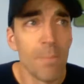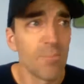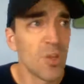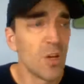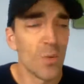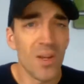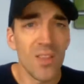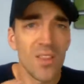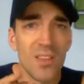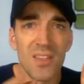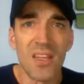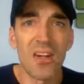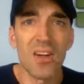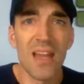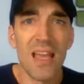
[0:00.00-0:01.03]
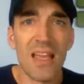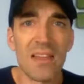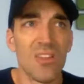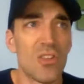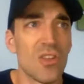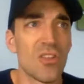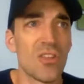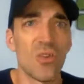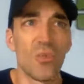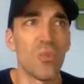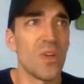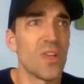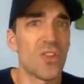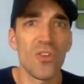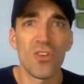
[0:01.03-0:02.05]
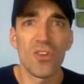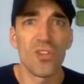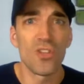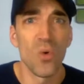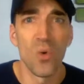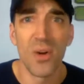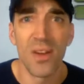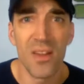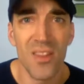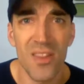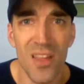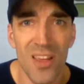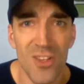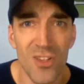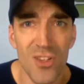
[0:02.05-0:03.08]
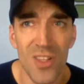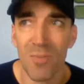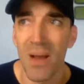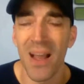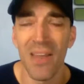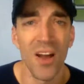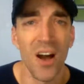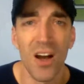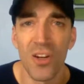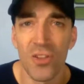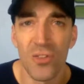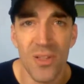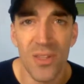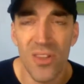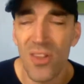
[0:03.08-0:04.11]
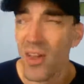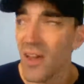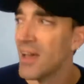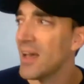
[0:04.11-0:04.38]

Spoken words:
You don't want to sit there and just research organizations by the hundreds